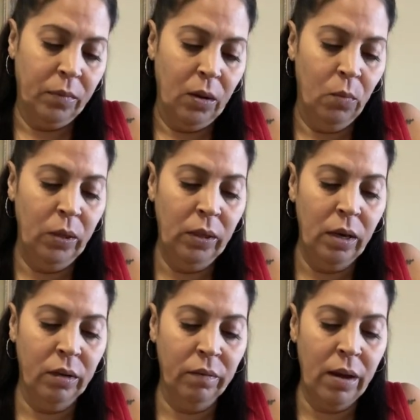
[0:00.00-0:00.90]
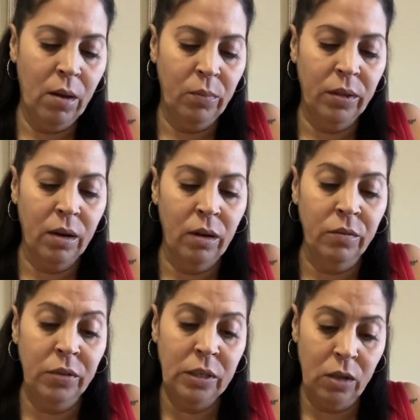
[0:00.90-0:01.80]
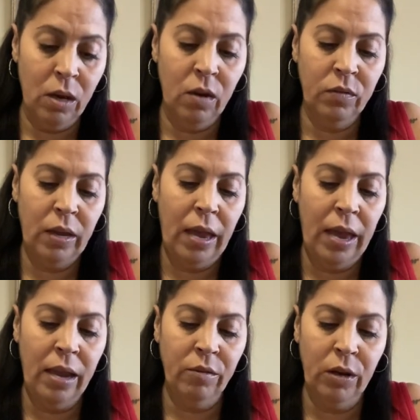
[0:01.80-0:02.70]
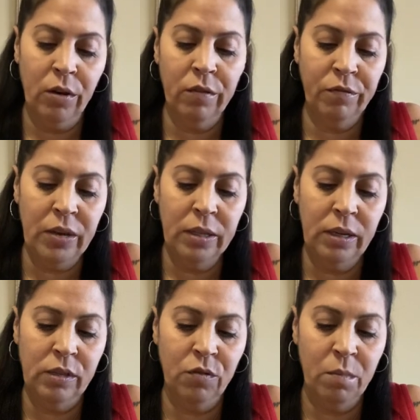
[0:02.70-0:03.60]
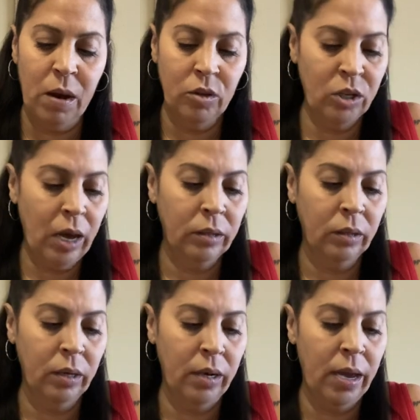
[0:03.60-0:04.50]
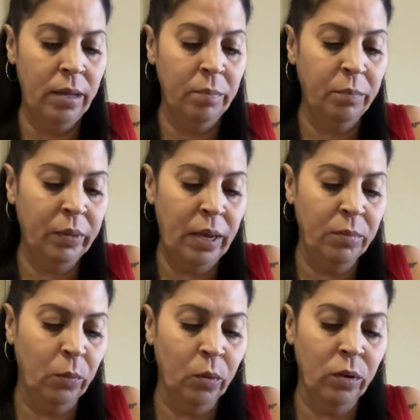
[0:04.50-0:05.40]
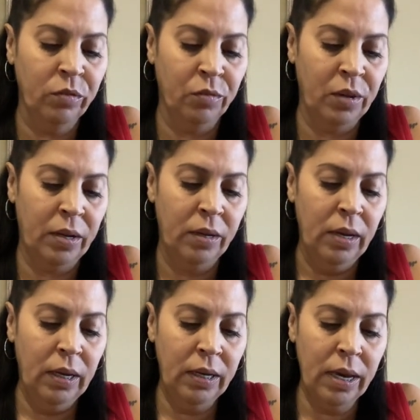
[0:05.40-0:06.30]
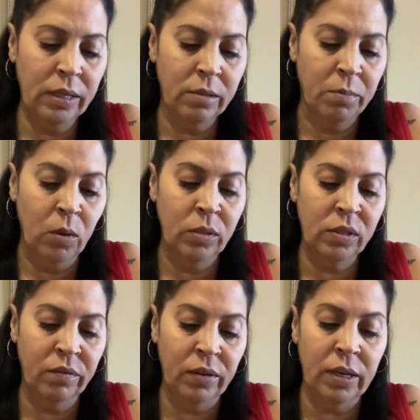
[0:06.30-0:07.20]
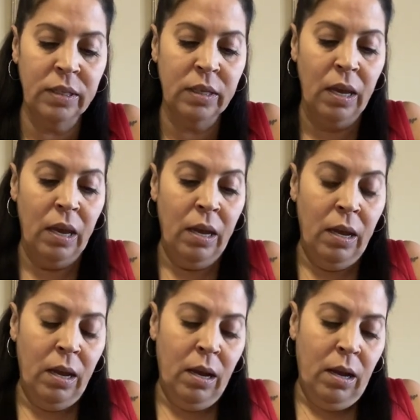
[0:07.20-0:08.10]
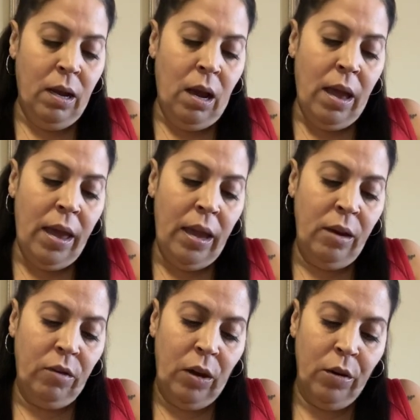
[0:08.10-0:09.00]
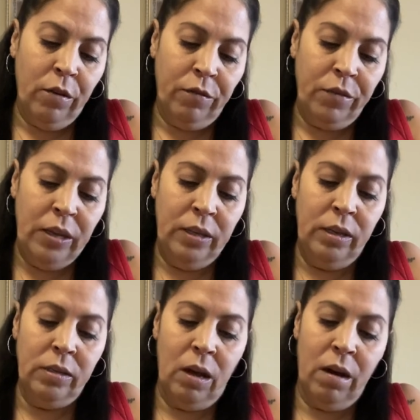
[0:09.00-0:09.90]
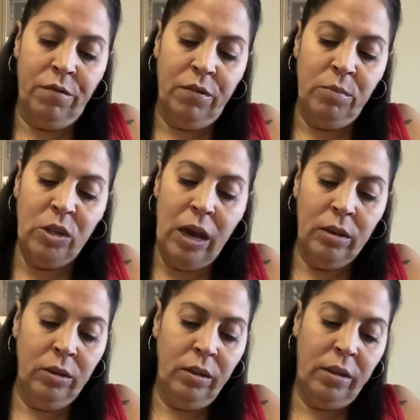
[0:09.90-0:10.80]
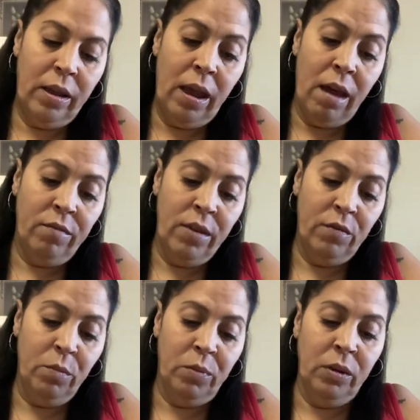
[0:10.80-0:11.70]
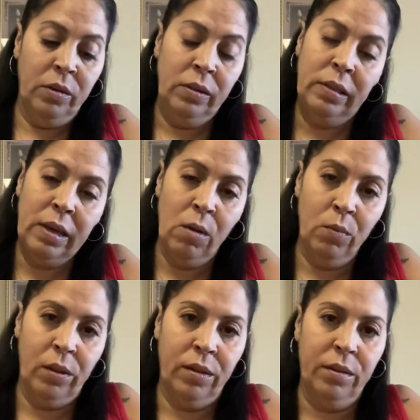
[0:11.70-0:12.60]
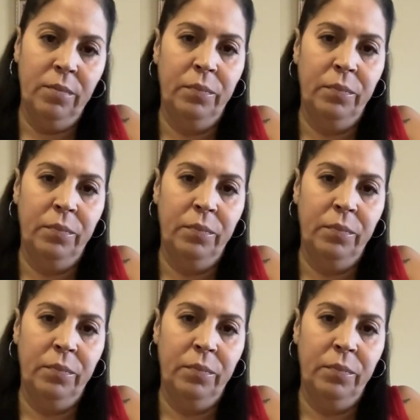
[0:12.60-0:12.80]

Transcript: We lug around with unresolved, angry, hurt feelings from our childhood and blame the world for it. Yes, most of us angry, hurt feelings are from childhood that have never been dealt with.